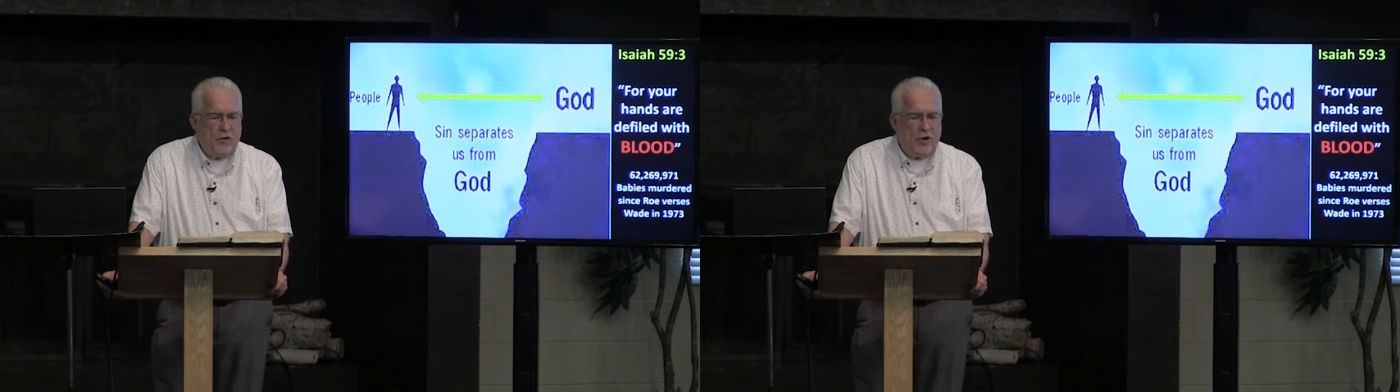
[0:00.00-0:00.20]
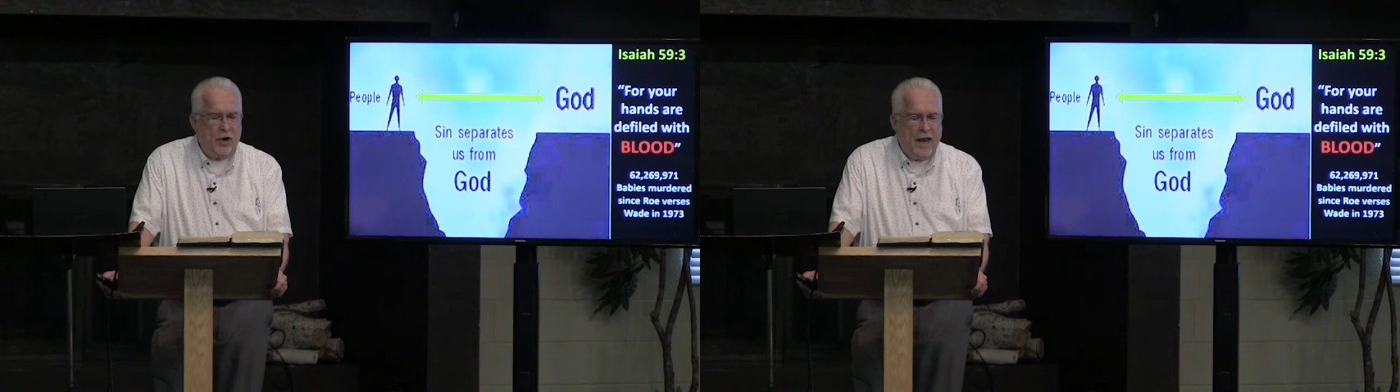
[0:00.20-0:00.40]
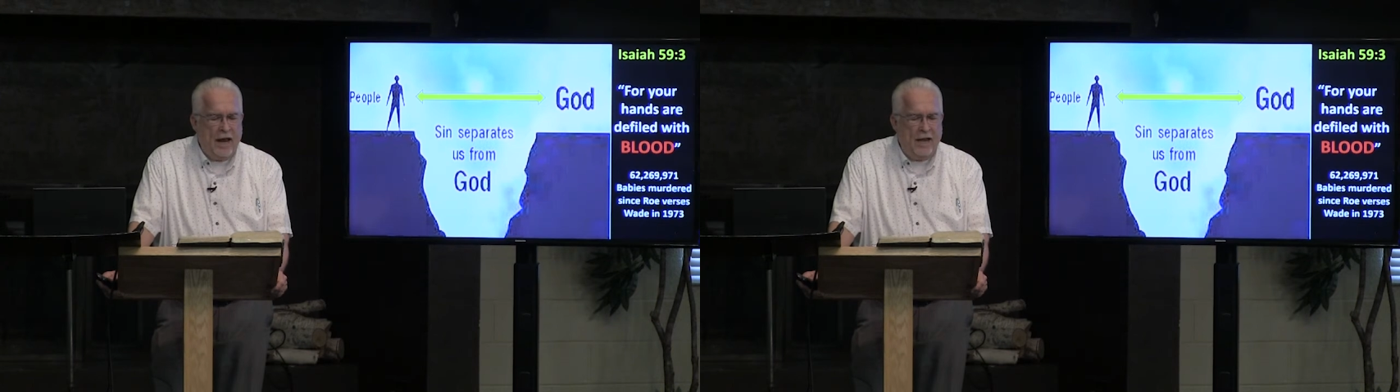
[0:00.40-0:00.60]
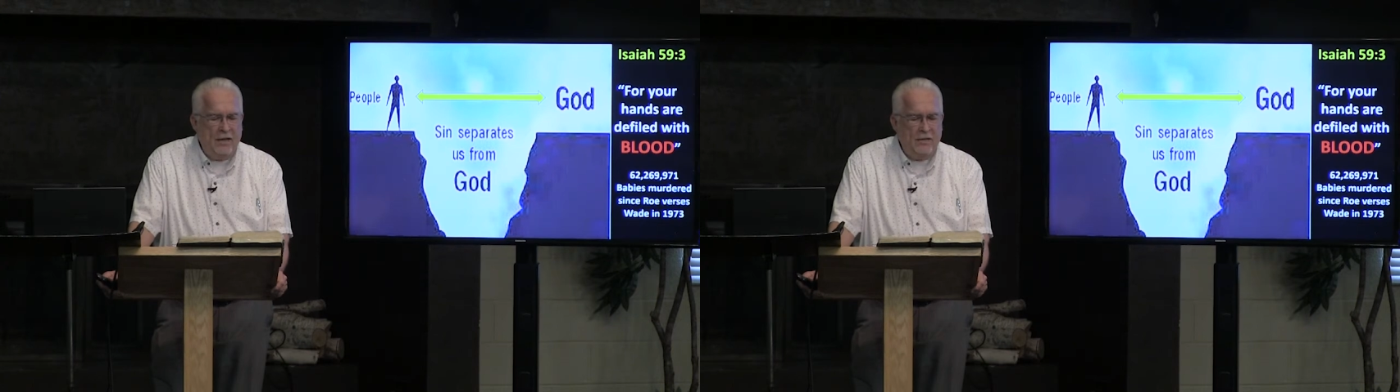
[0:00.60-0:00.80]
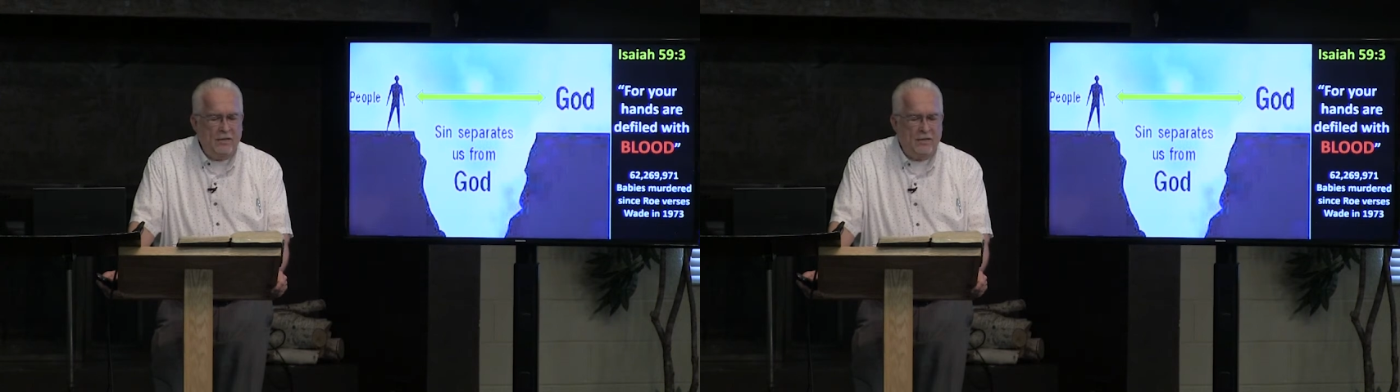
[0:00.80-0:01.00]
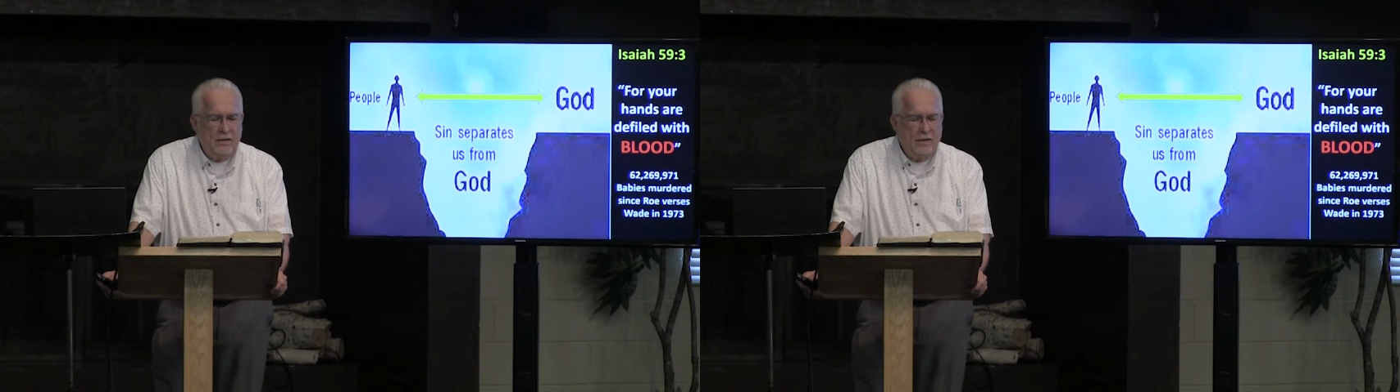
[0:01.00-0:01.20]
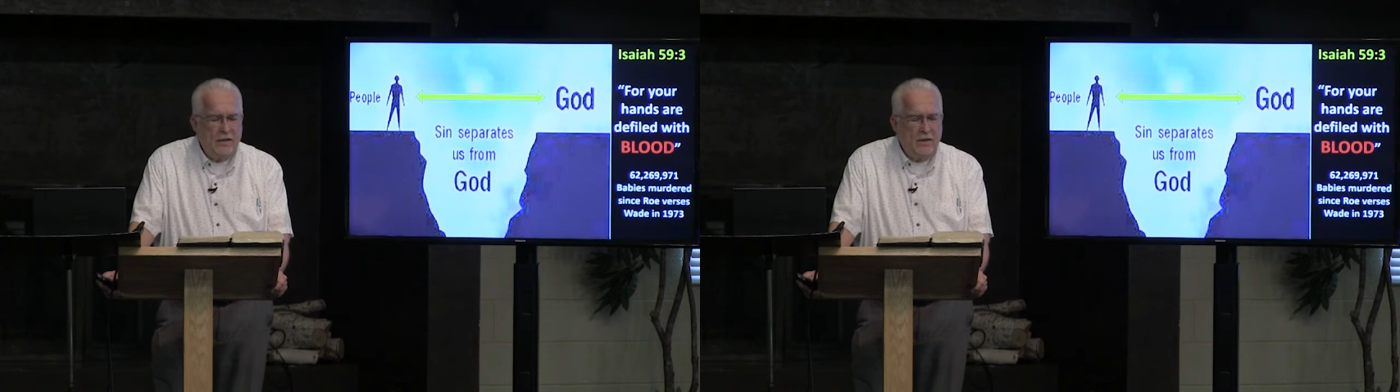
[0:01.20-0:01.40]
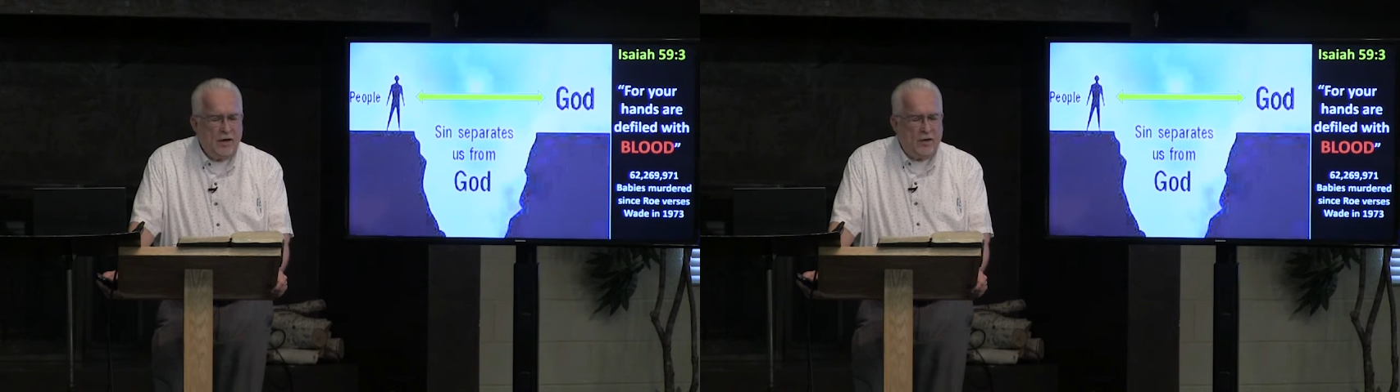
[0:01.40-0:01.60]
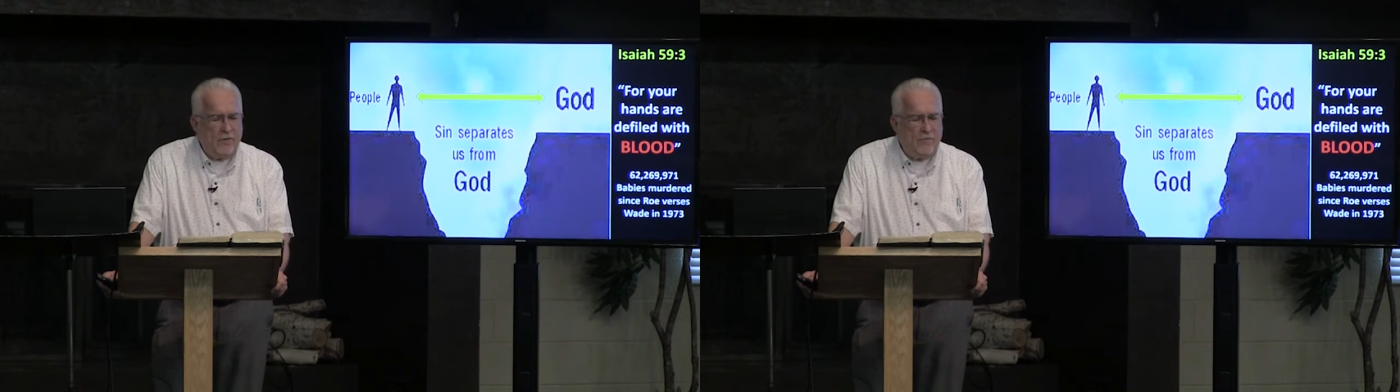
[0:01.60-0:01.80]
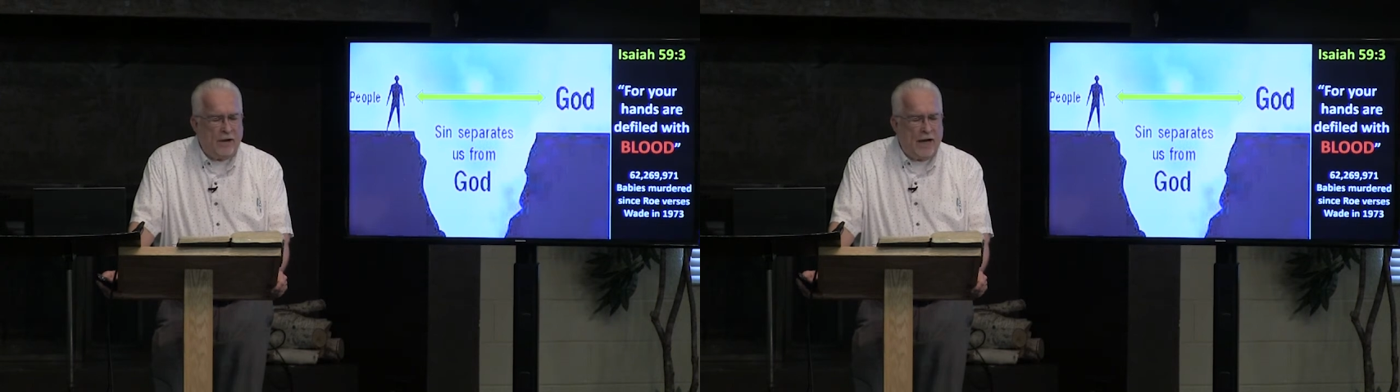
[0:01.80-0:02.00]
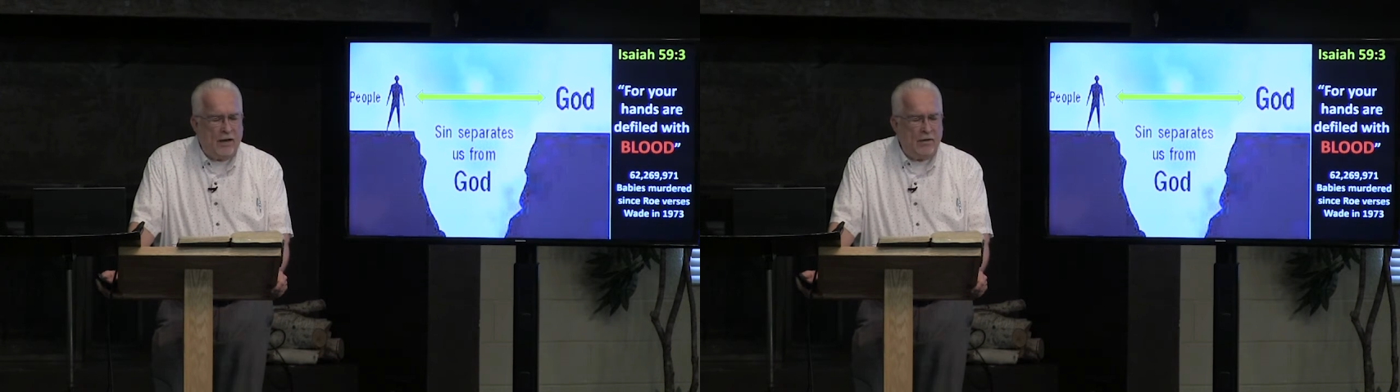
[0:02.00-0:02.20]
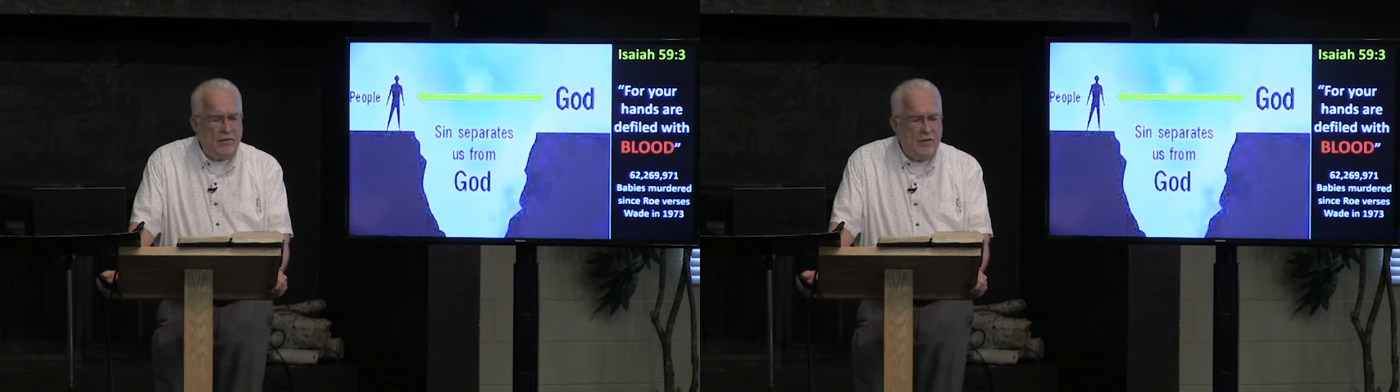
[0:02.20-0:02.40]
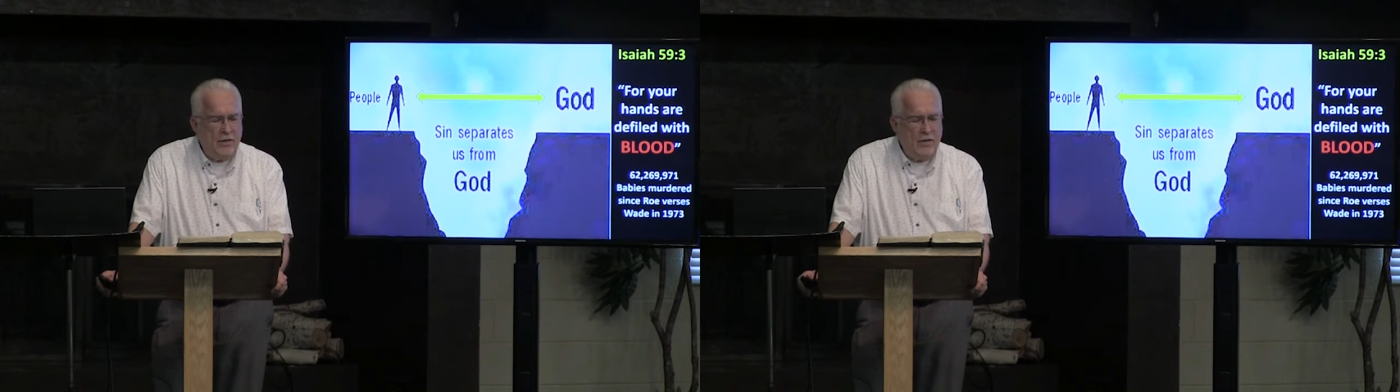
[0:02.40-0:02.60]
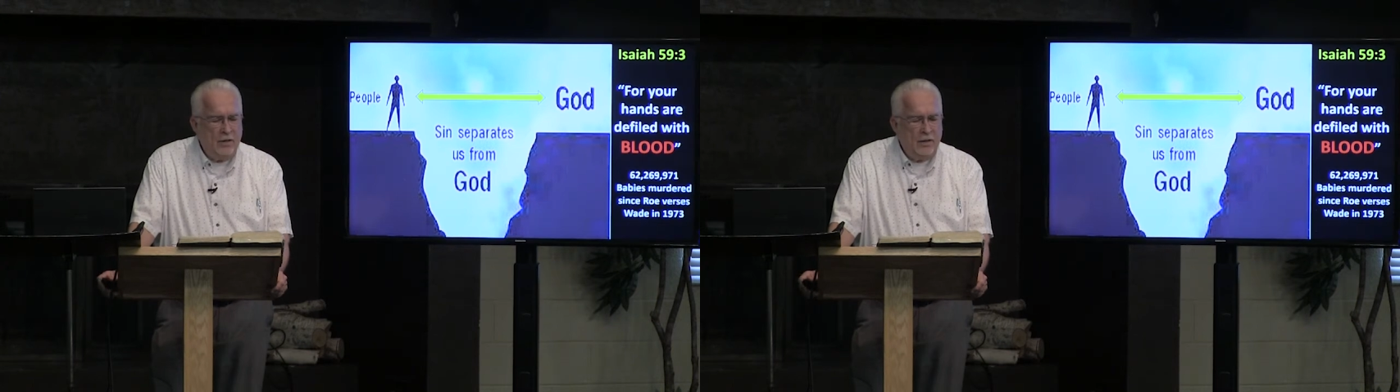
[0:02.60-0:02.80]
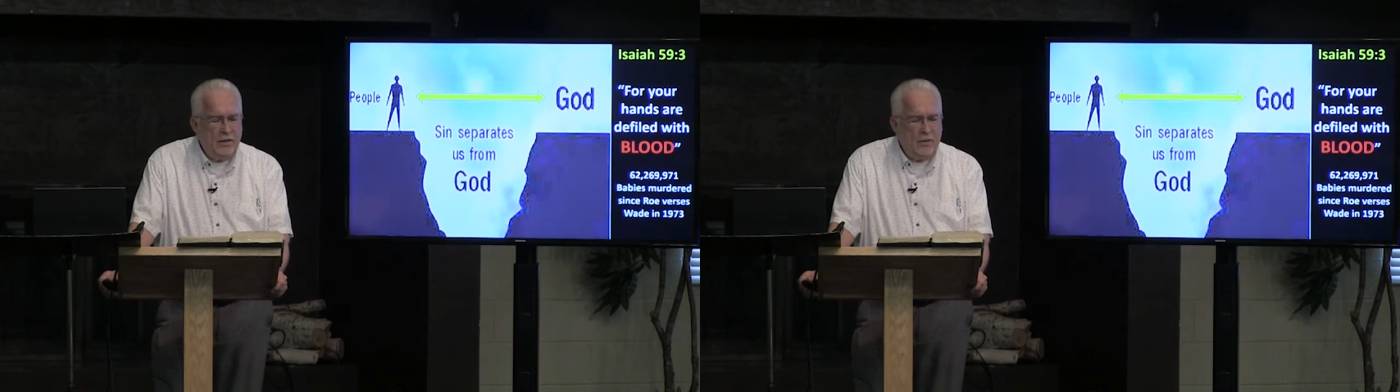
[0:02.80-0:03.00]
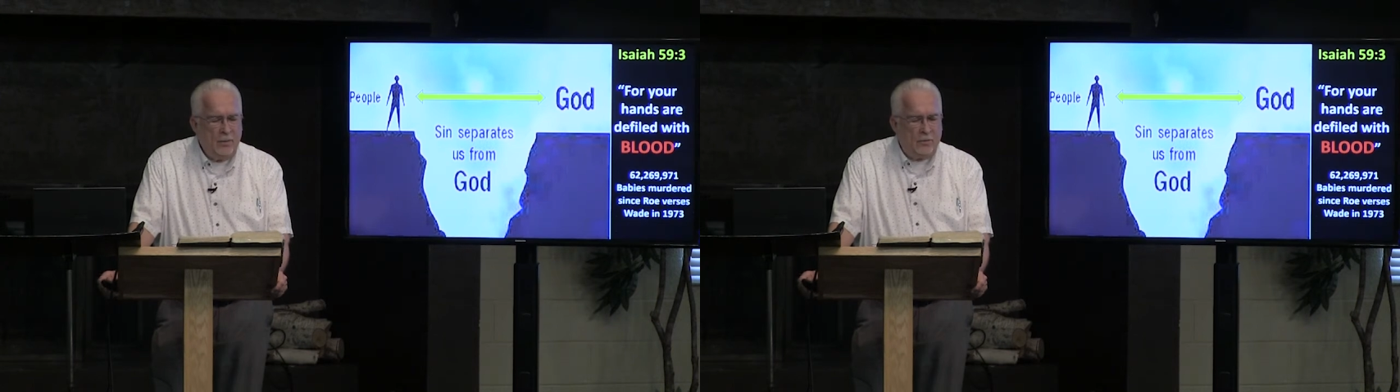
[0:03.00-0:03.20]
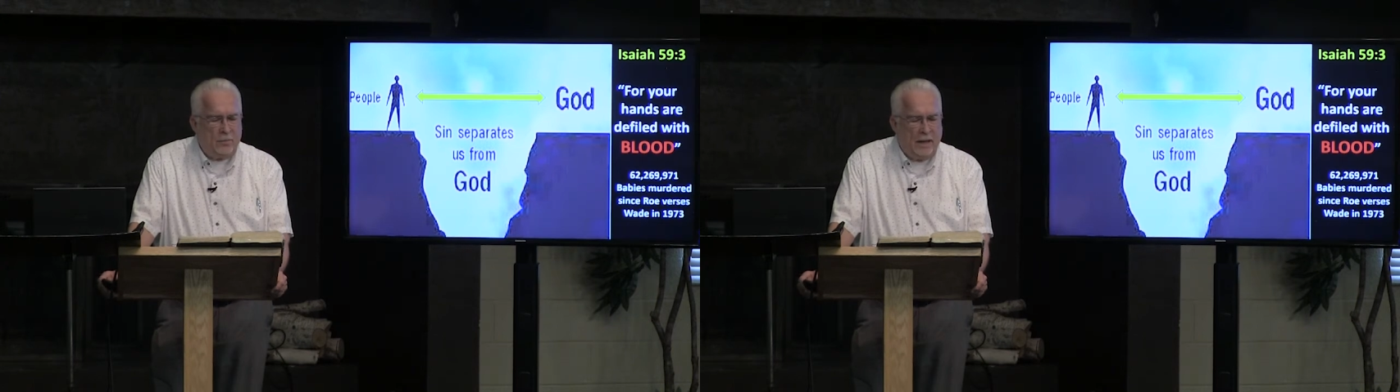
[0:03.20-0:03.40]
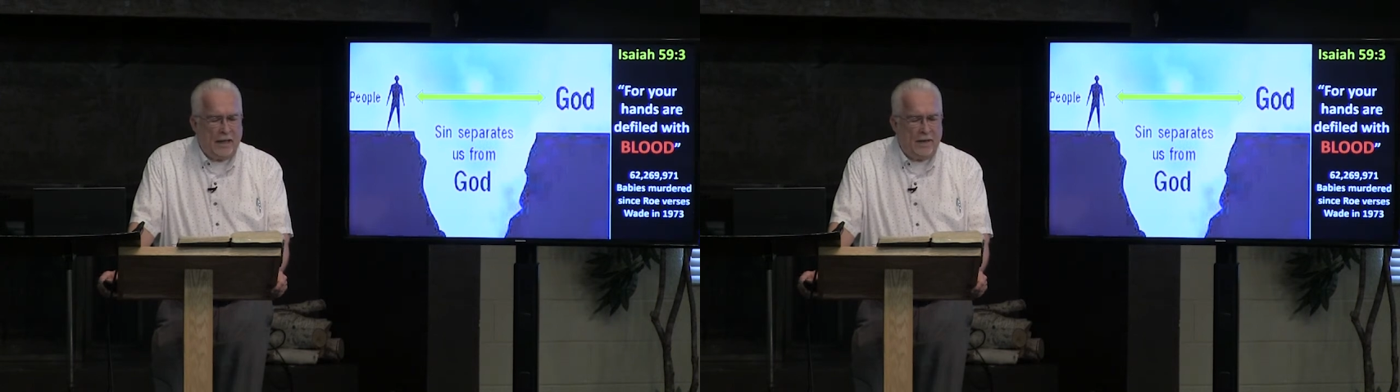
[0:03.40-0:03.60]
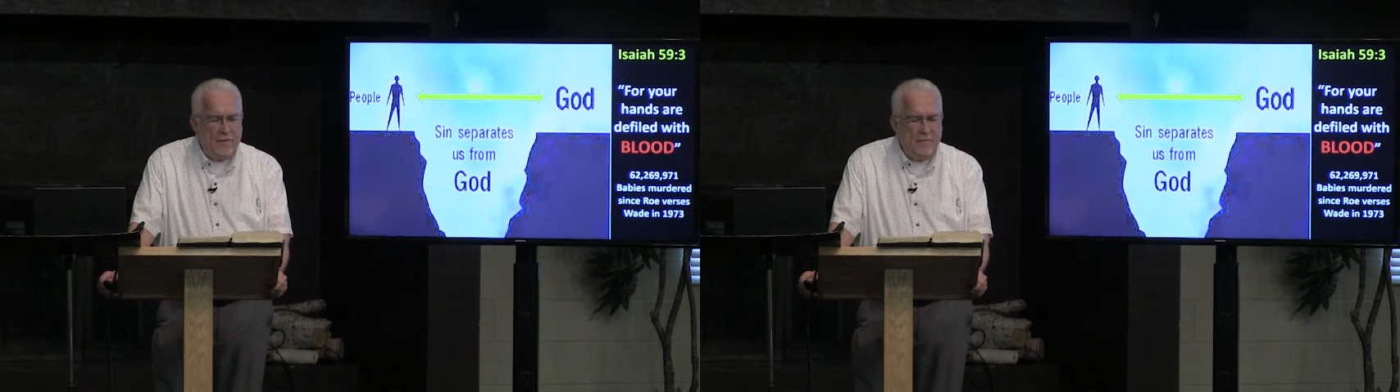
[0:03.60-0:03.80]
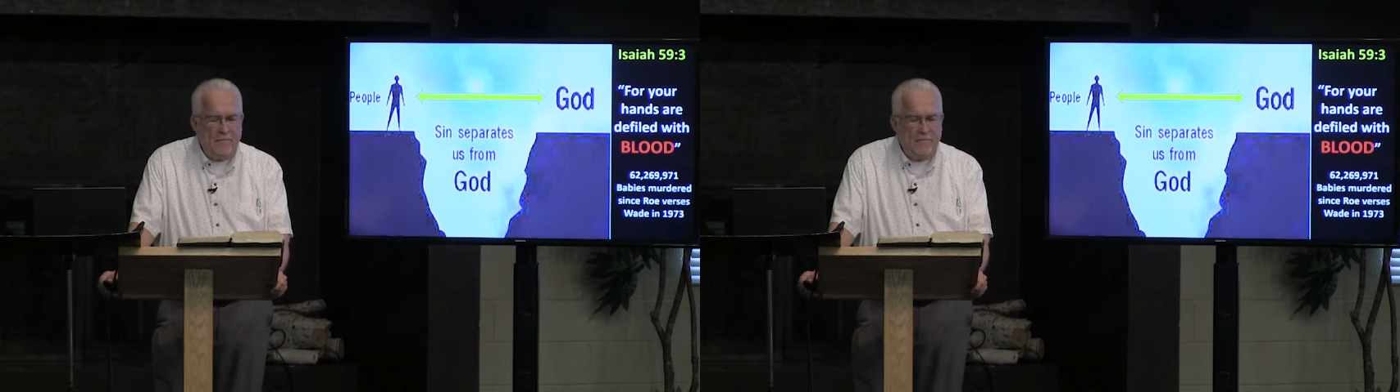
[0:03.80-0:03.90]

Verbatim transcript: For your hands are defiled with blood.